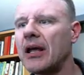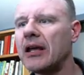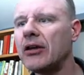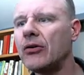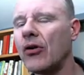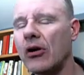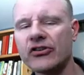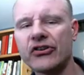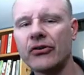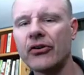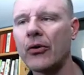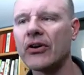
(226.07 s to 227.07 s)
You'd
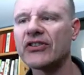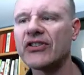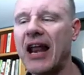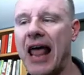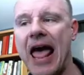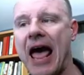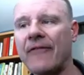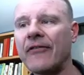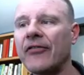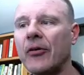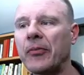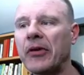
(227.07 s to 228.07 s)
also notice that half
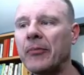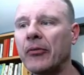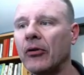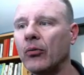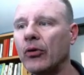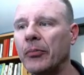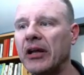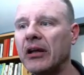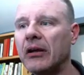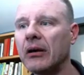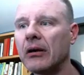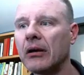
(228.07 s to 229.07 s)
of the people would
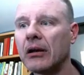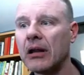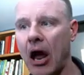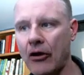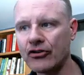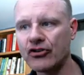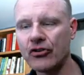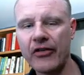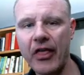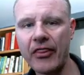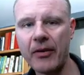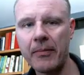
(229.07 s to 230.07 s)
be larger
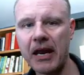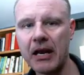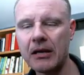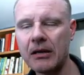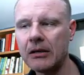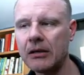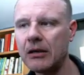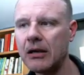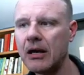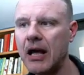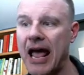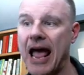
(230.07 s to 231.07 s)
than the mean,
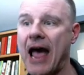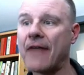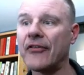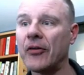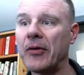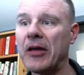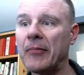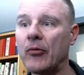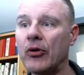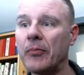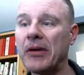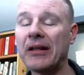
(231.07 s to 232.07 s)
half of the people
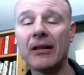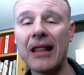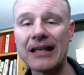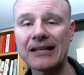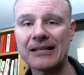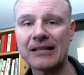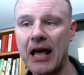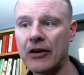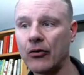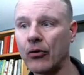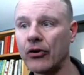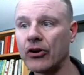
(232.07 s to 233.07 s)
would be less than
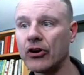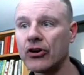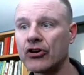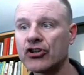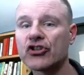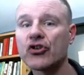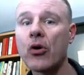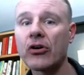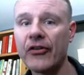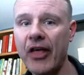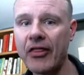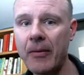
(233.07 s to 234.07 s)
or
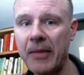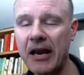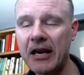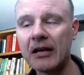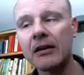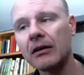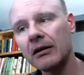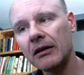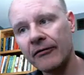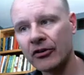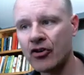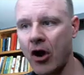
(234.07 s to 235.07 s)
shorter than the mean
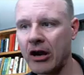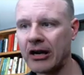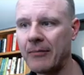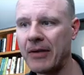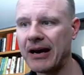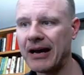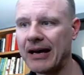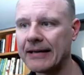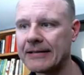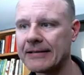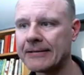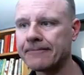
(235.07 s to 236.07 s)
if you're talking about
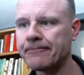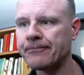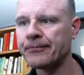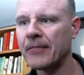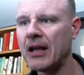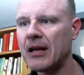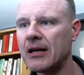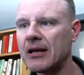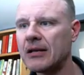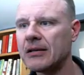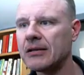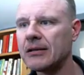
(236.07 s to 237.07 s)
heights.
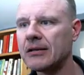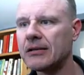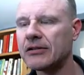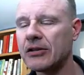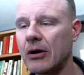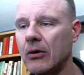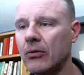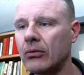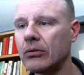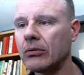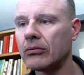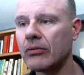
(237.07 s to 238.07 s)
So
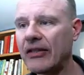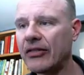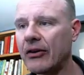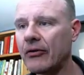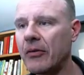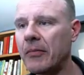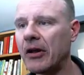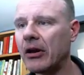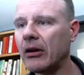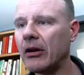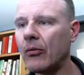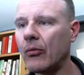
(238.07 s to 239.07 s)
right there in the
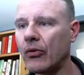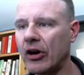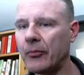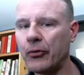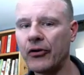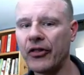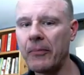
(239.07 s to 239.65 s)
middle, we're going to put the